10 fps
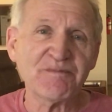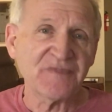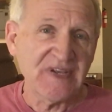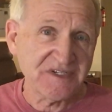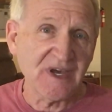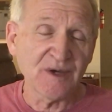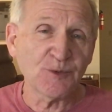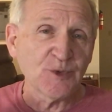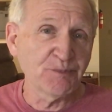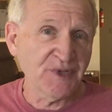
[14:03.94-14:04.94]
Hitchcock
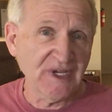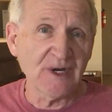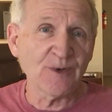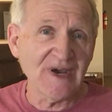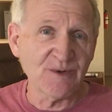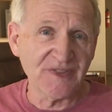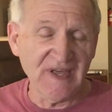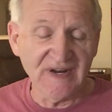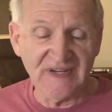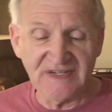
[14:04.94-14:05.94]
would play around with
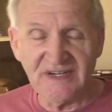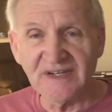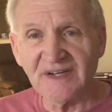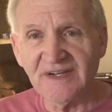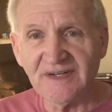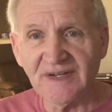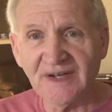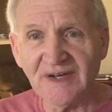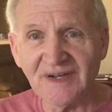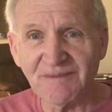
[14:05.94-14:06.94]
that idea in,
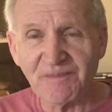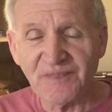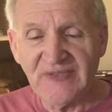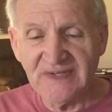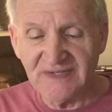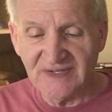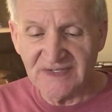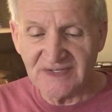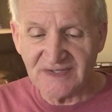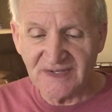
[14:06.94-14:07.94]
uh, in,
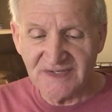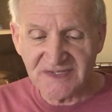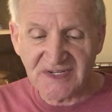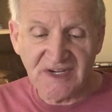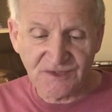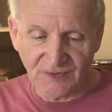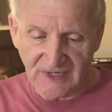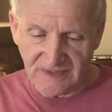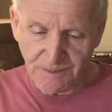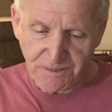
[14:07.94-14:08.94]
uh, in stage
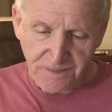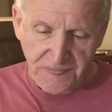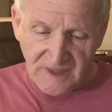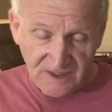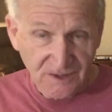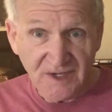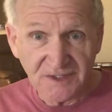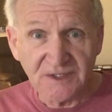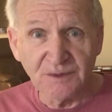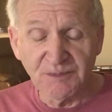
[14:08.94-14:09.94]
fright uh,
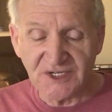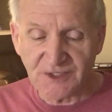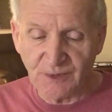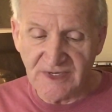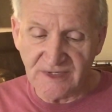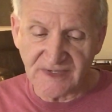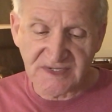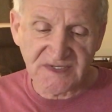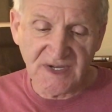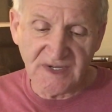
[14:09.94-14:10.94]
to a much greater
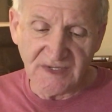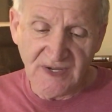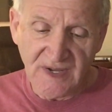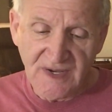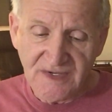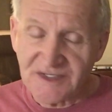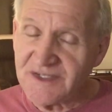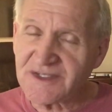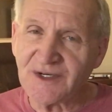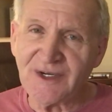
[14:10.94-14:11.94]
extent.
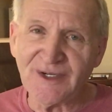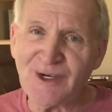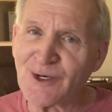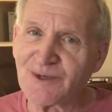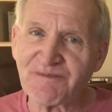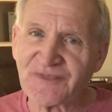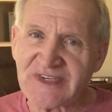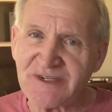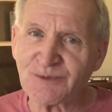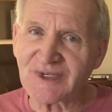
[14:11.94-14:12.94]
She's good here.
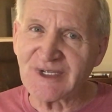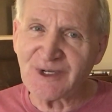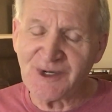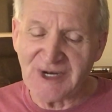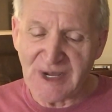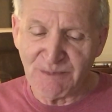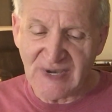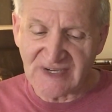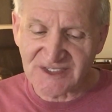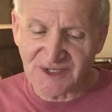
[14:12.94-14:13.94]
She's really good, Anne
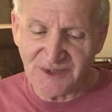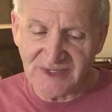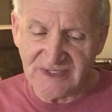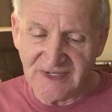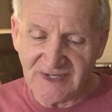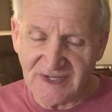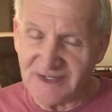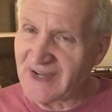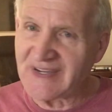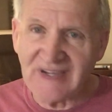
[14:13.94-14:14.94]
Baxter. And,
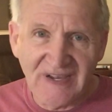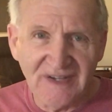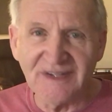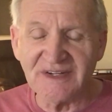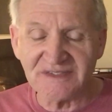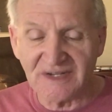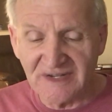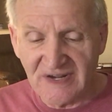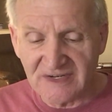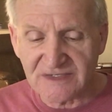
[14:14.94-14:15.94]
and again,
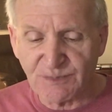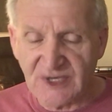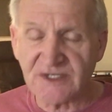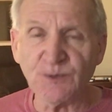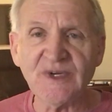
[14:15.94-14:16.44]
that expression.